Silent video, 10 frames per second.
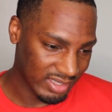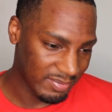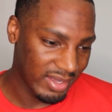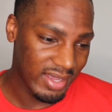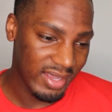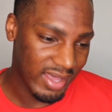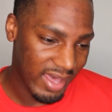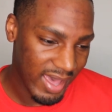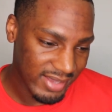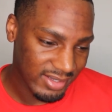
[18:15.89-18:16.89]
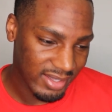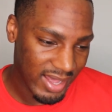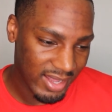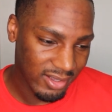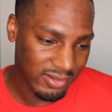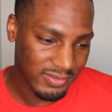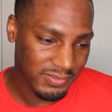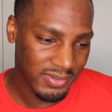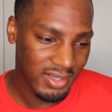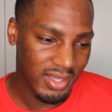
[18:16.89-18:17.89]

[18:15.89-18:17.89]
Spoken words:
I mean, it has a lot of